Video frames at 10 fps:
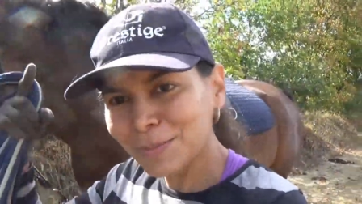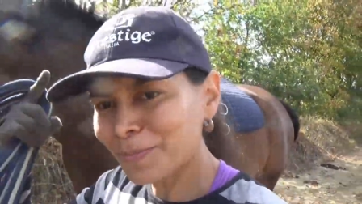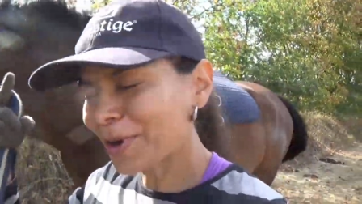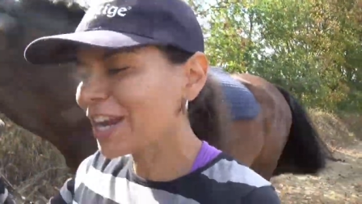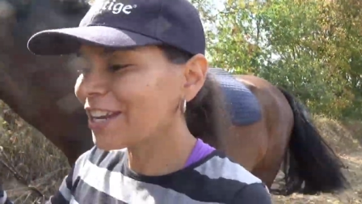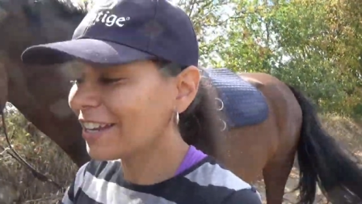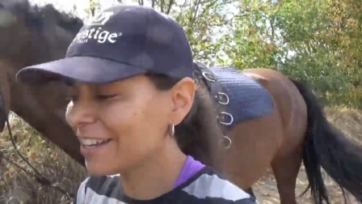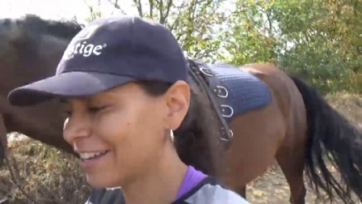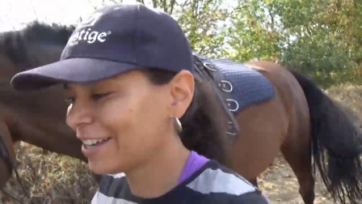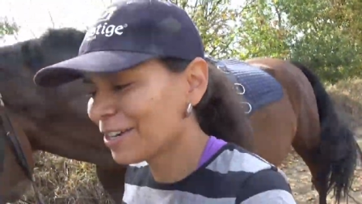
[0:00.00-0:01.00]
the brain
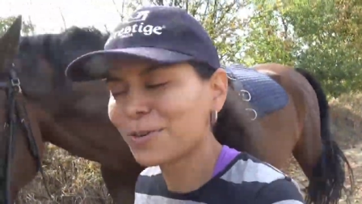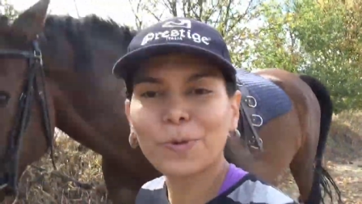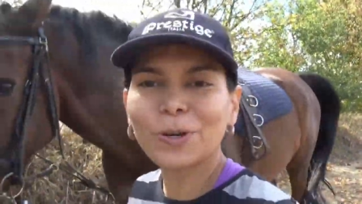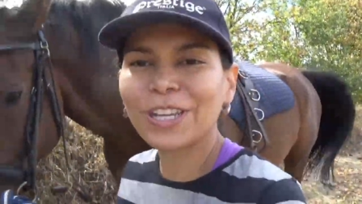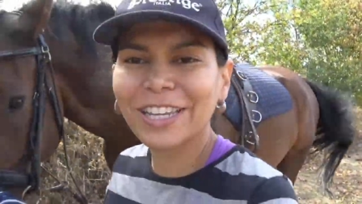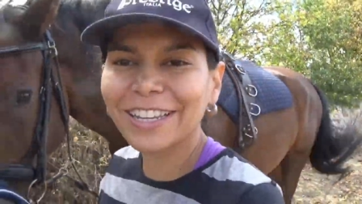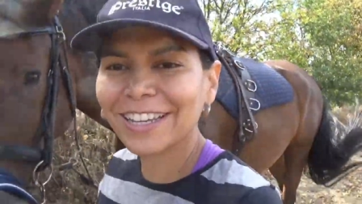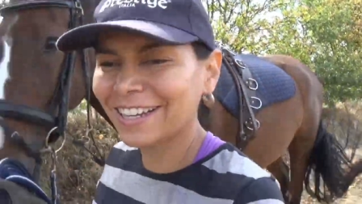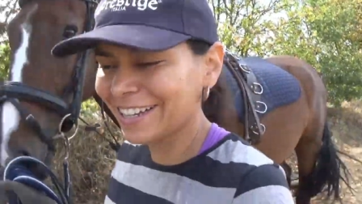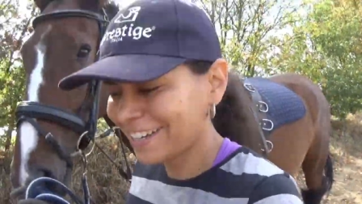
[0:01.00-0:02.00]
working
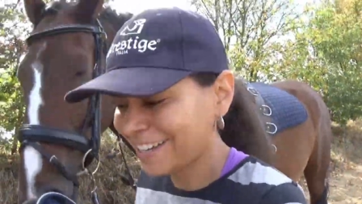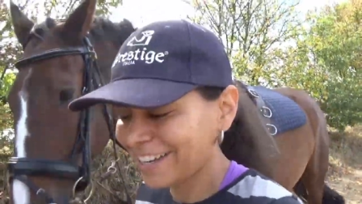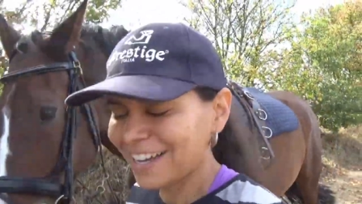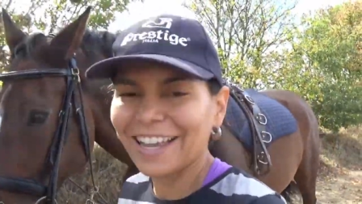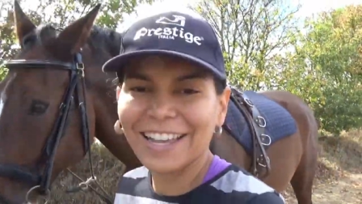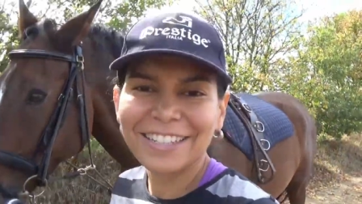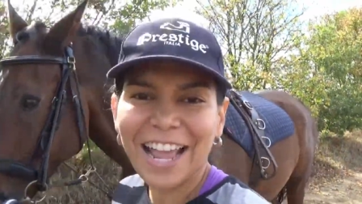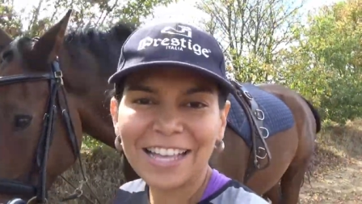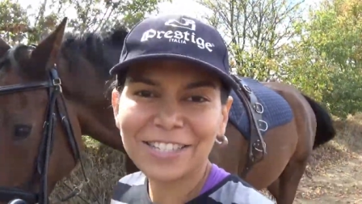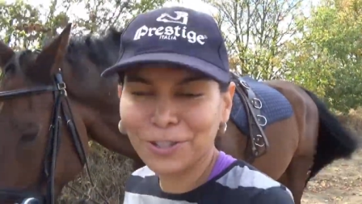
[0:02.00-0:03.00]
and
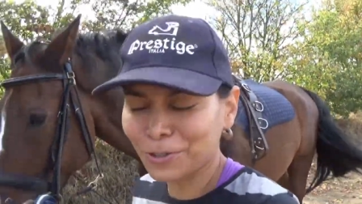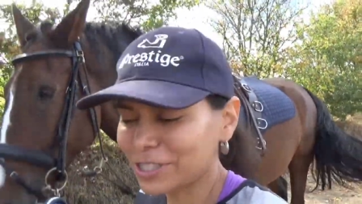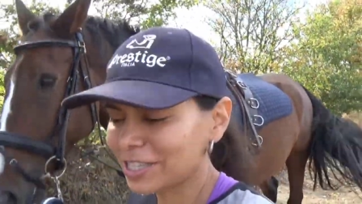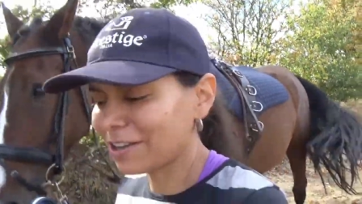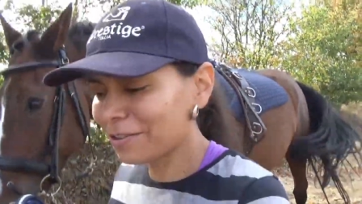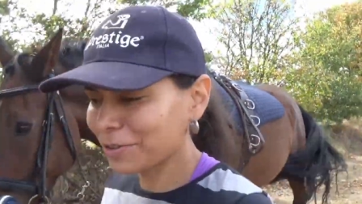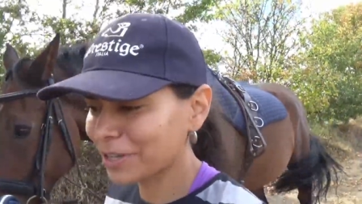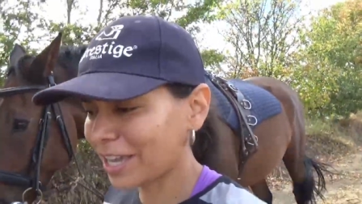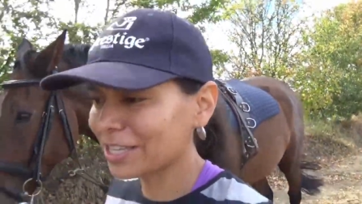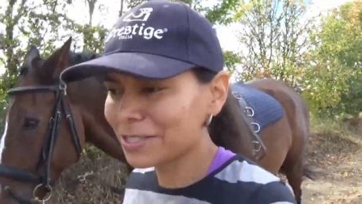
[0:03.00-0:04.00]
ask yourself
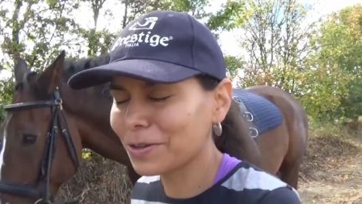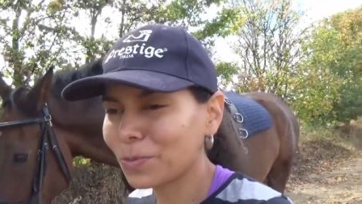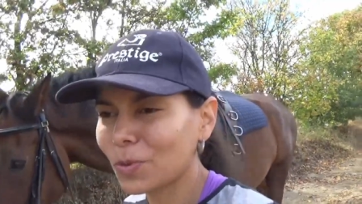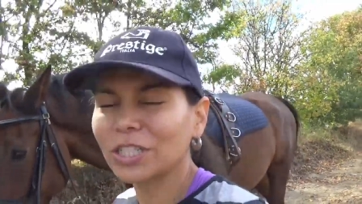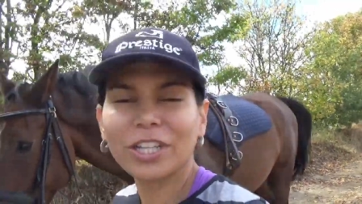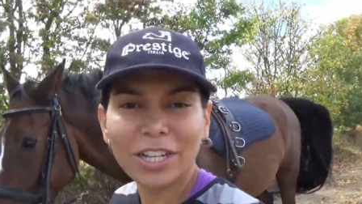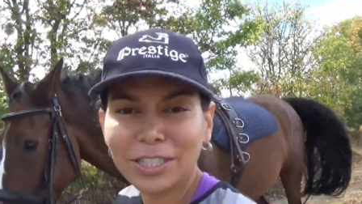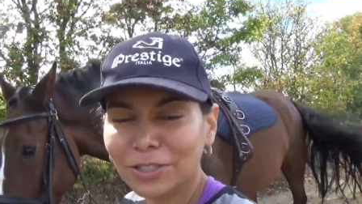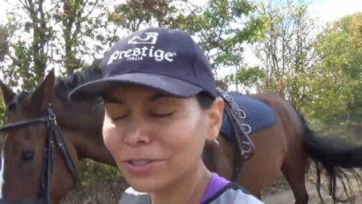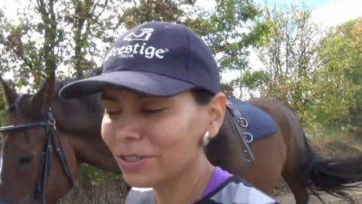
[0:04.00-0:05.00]
okay so what can I
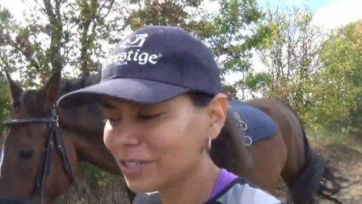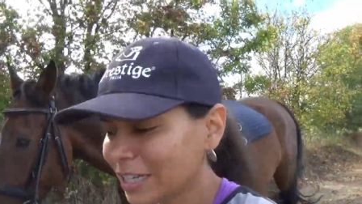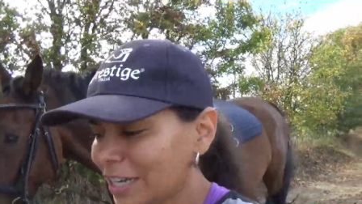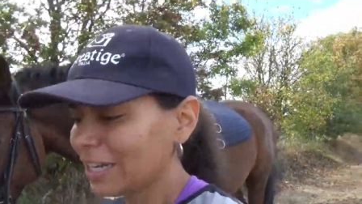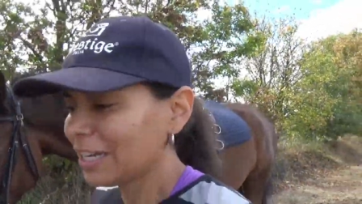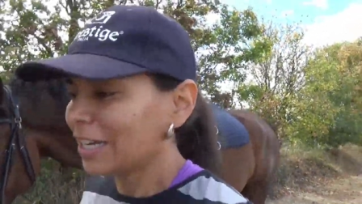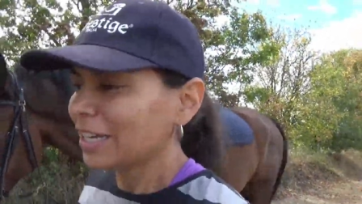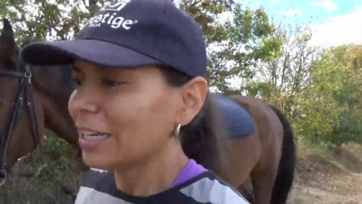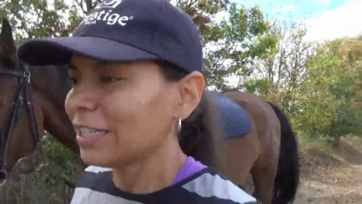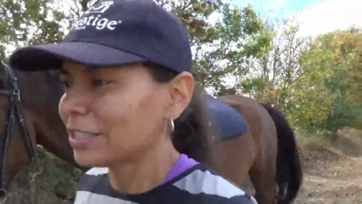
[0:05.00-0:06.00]
do
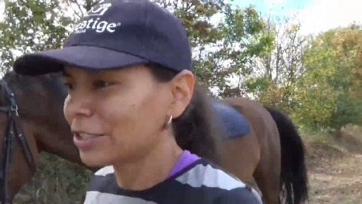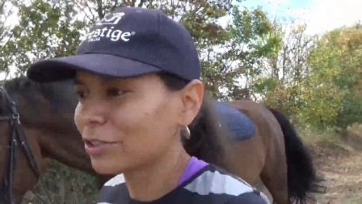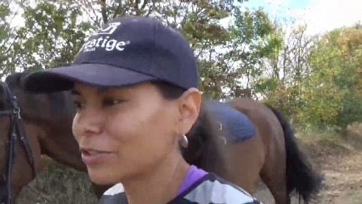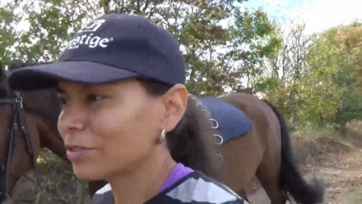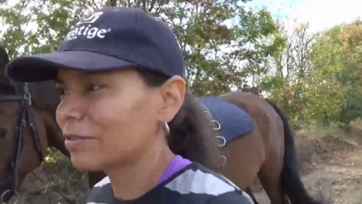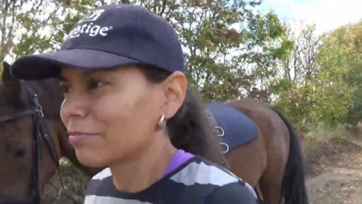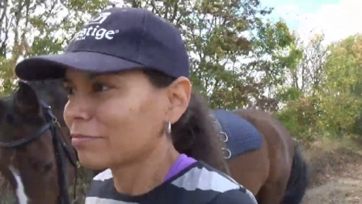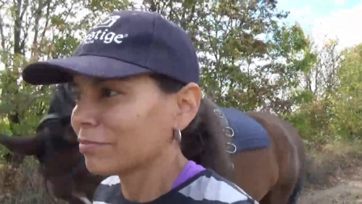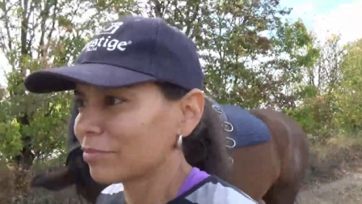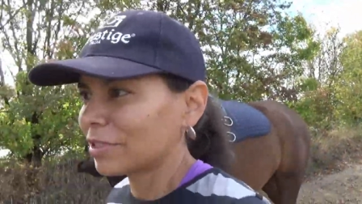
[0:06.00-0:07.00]
to
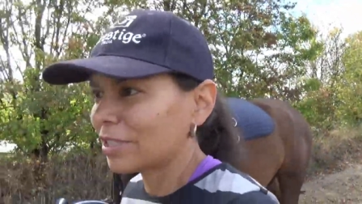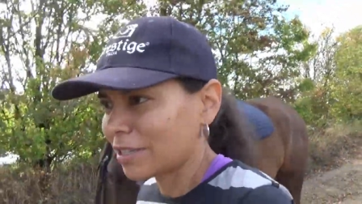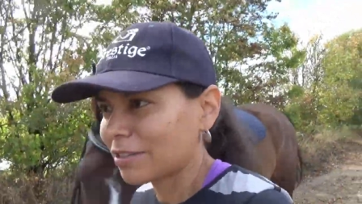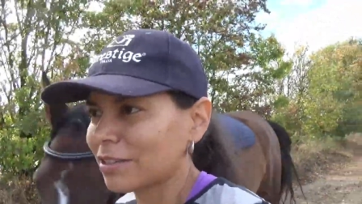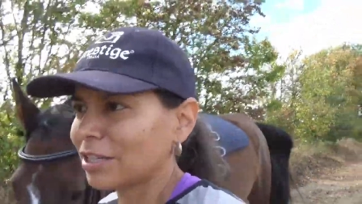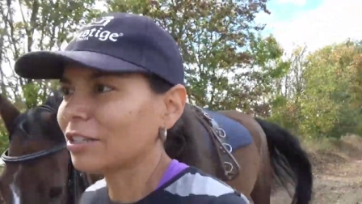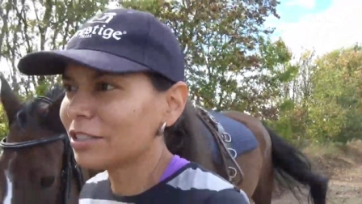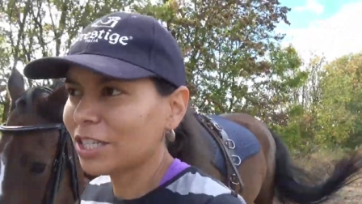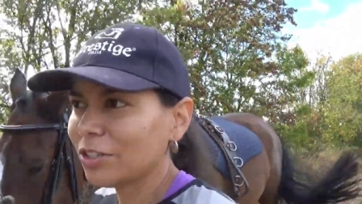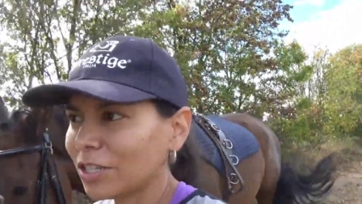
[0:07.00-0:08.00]

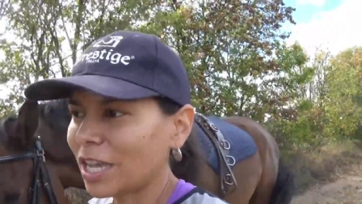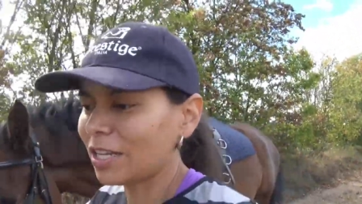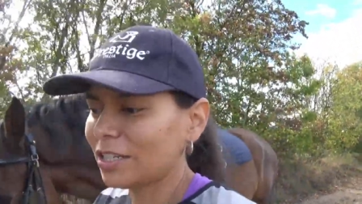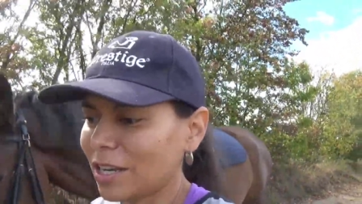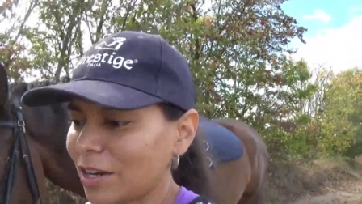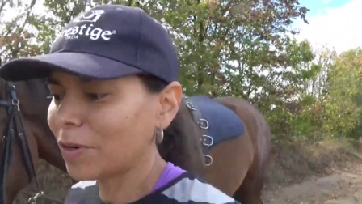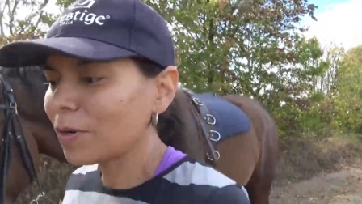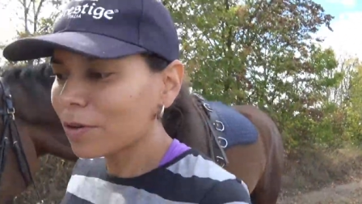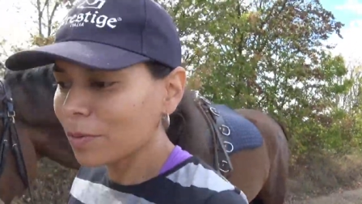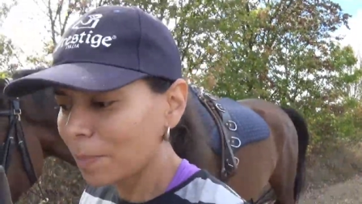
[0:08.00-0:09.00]
continue getting
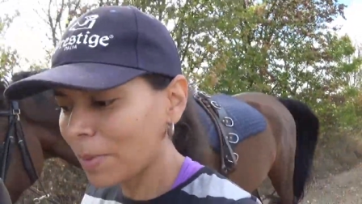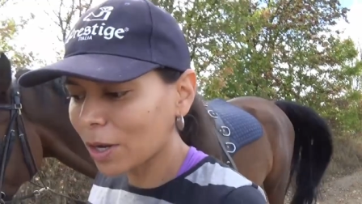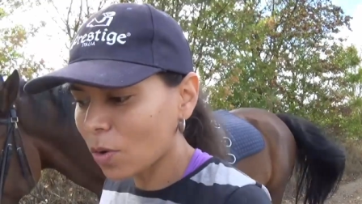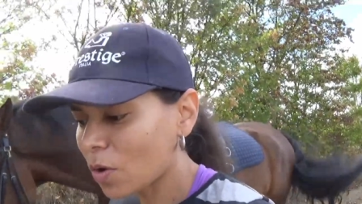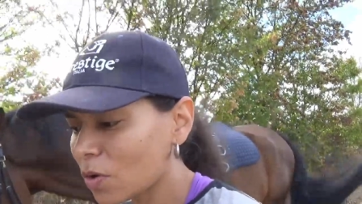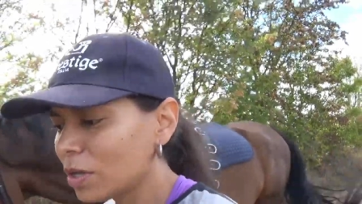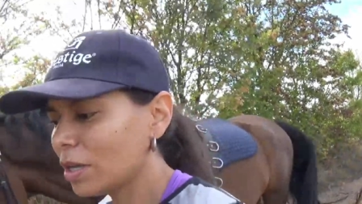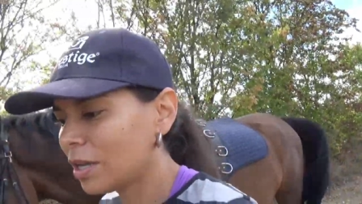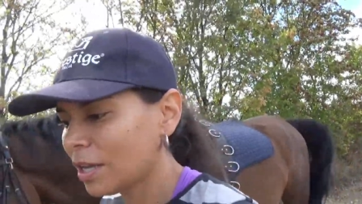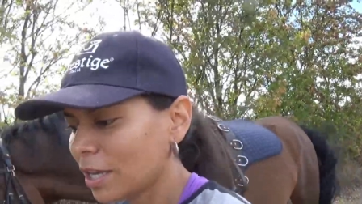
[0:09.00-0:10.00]
nearer my goal
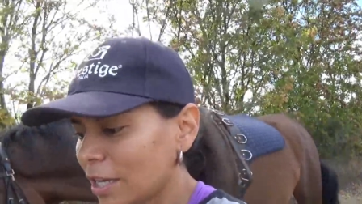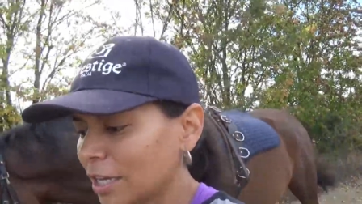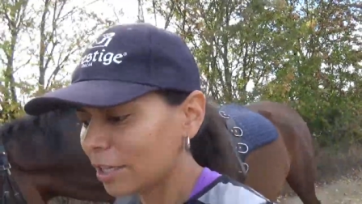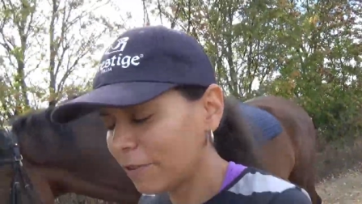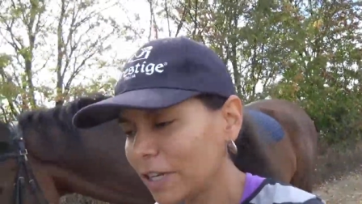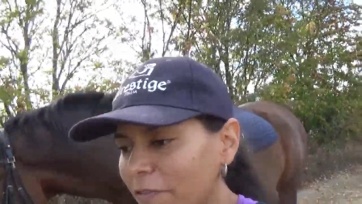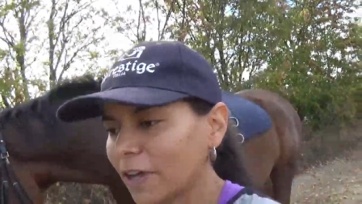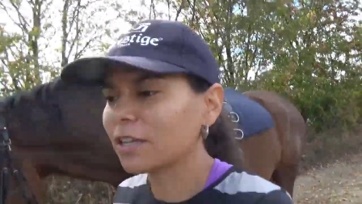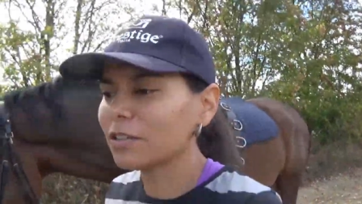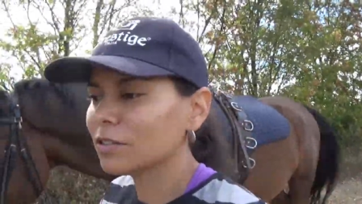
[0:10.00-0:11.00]
even if
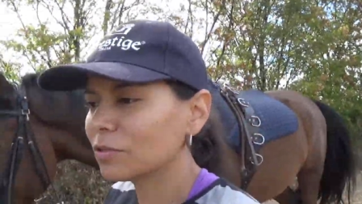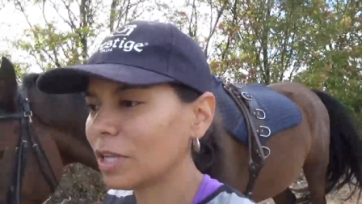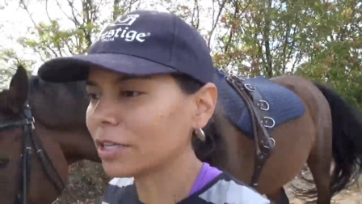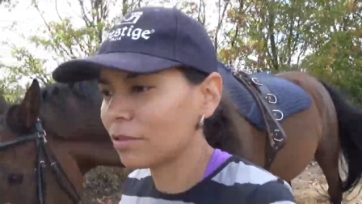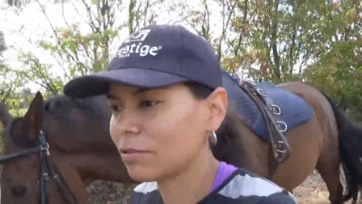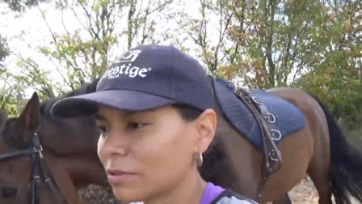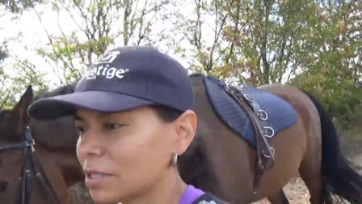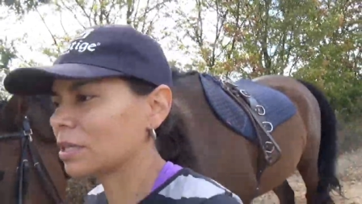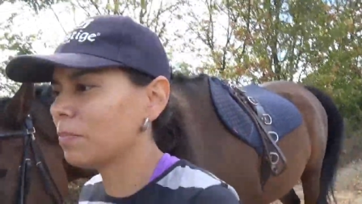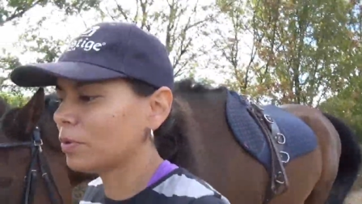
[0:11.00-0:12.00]
I cannot do like the
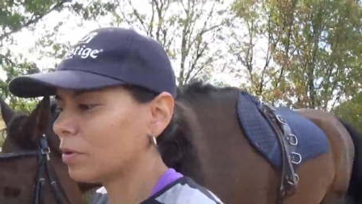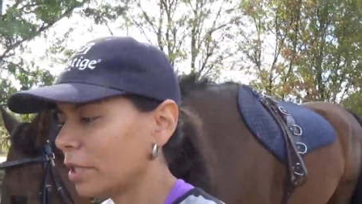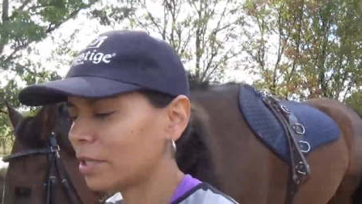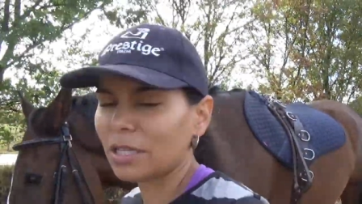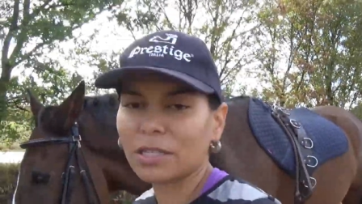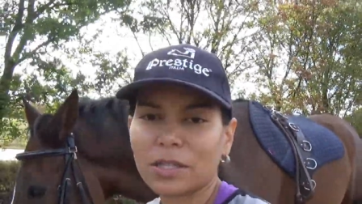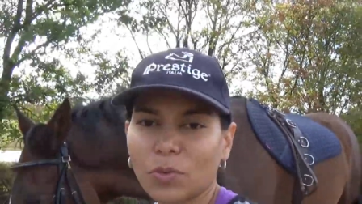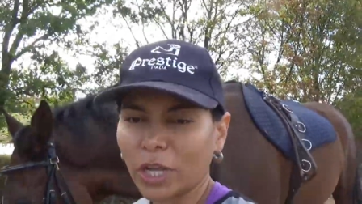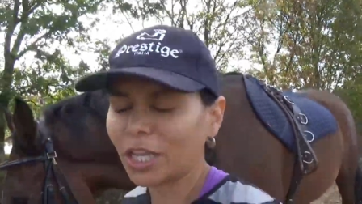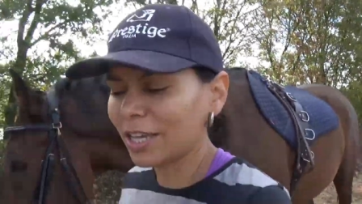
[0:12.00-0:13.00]
simple and the easy
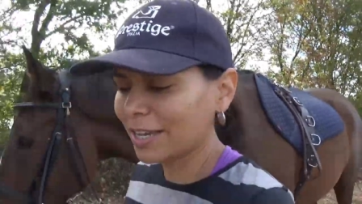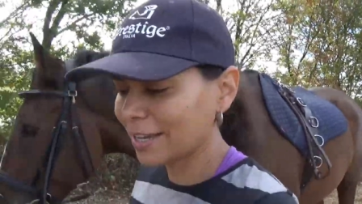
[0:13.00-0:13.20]
way